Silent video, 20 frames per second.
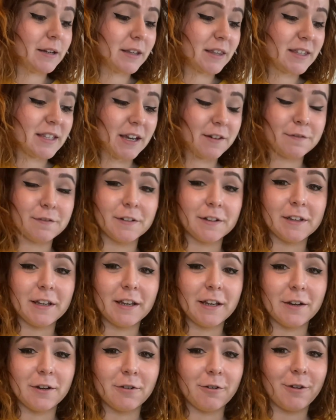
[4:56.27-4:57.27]
definitely
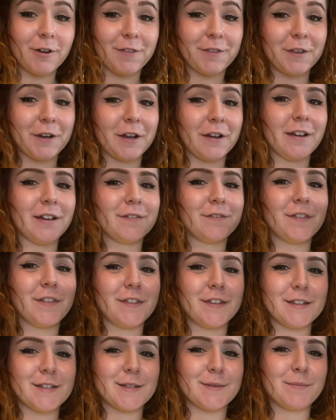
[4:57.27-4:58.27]
annoyed that I have
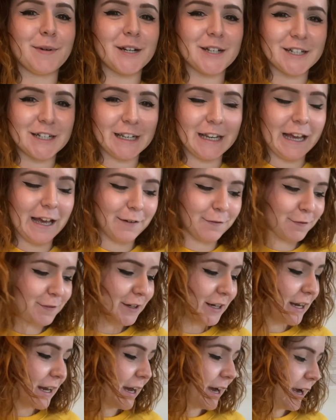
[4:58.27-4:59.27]
this much left.
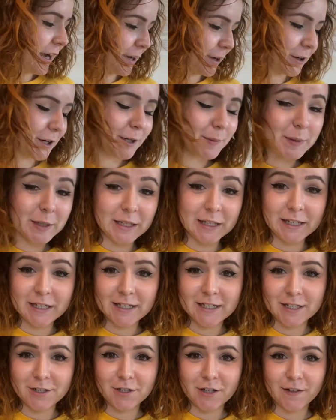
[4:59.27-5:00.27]
I got up early
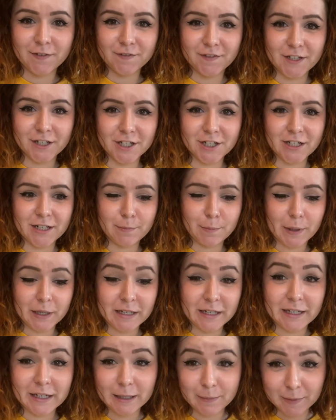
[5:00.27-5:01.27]
to try and finish it, but I
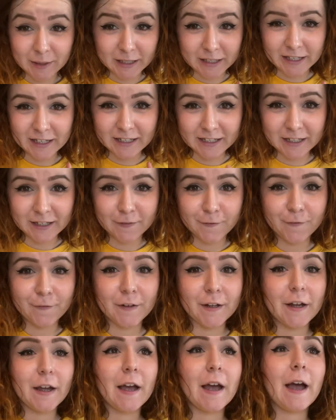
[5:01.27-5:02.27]
didn't get up early enough.
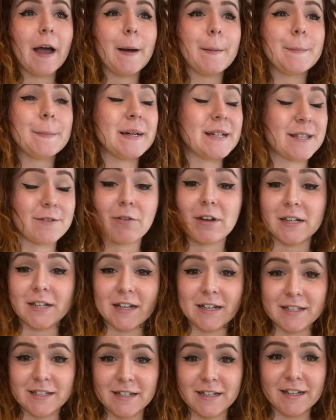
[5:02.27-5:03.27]
It's
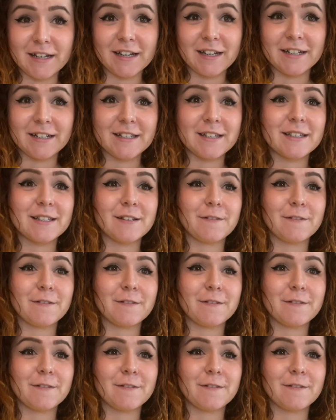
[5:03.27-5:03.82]
fantastic. It's